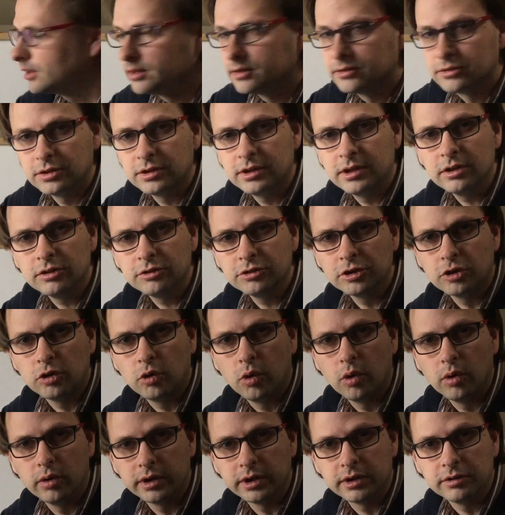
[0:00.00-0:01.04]
So here's a
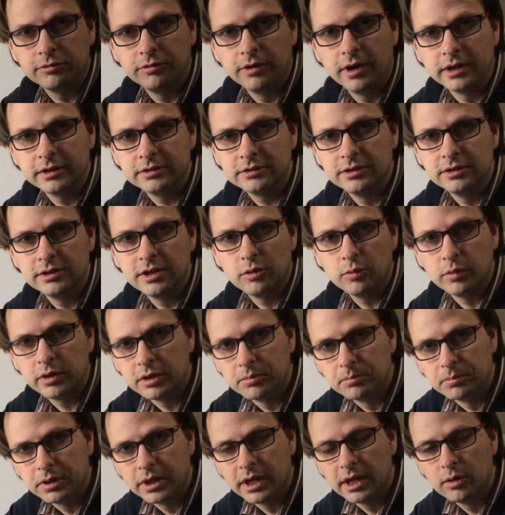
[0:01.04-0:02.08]
quartic function that we
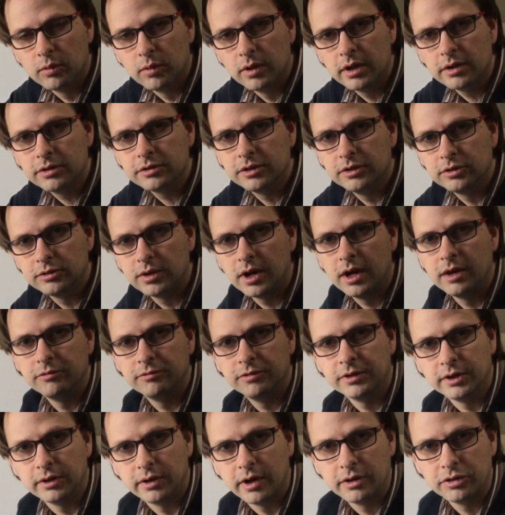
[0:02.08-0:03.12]
can play with and try and
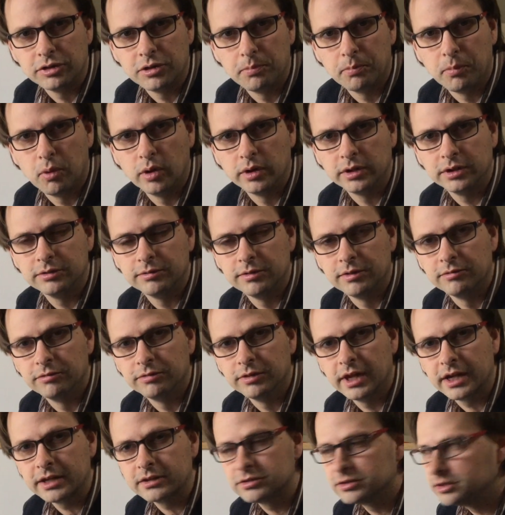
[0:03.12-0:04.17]
figure out the points of
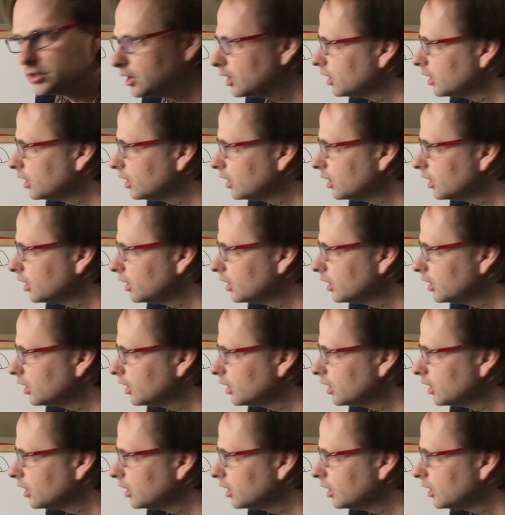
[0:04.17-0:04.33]
inflection